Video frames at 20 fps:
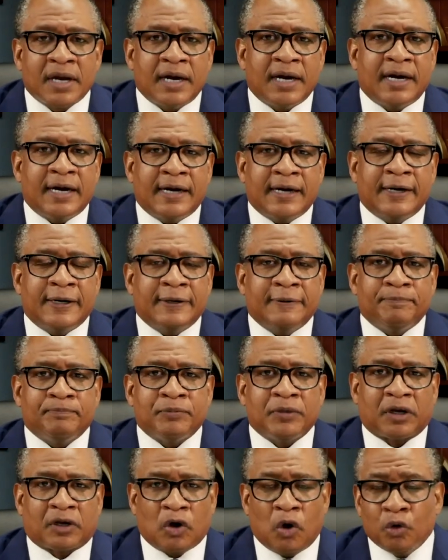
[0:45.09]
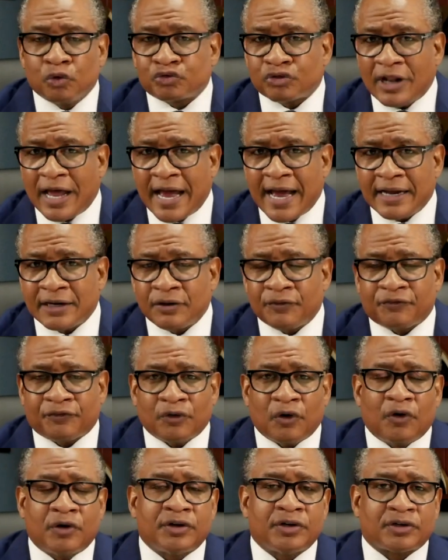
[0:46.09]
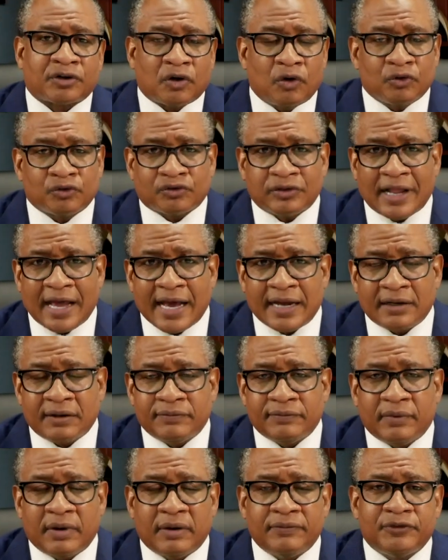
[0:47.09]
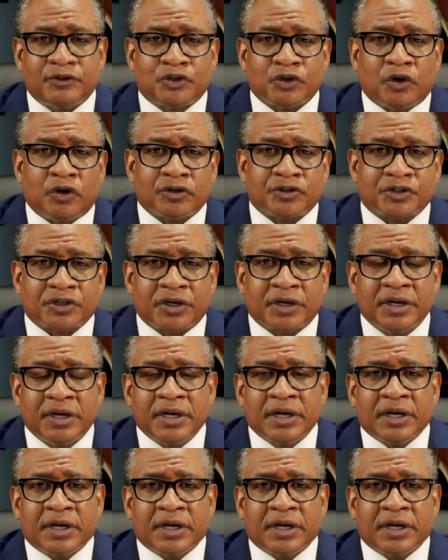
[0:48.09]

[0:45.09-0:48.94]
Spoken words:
the coastline of Florida, the coastline of Georgia.